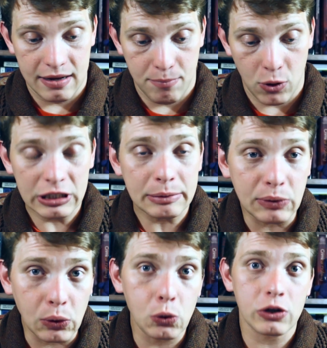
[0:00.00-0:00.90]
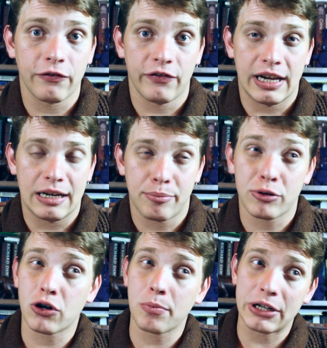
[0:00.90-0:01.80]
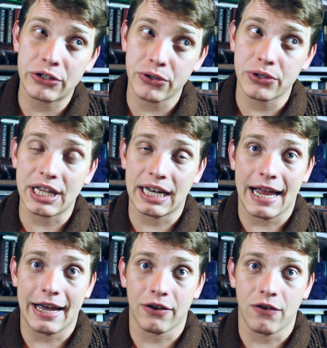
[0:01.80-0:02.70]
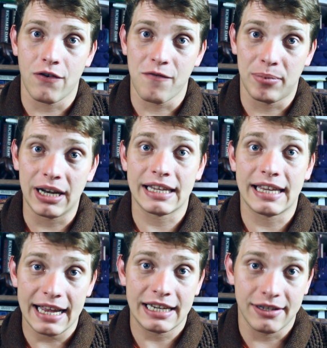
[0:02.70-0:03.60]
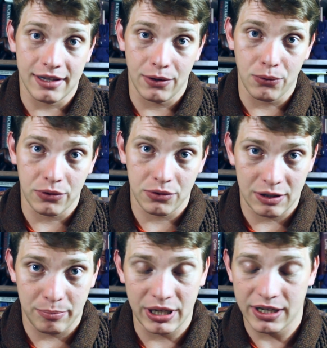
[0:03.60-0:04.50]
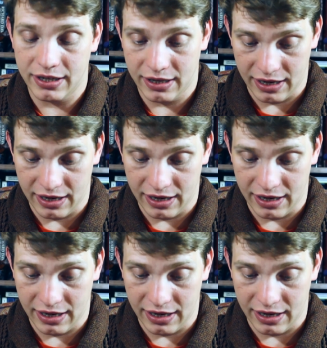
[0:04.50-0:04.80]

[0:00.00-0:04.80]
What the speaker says: multiple organ failure, probably due to the lack of blood getting to the organs, but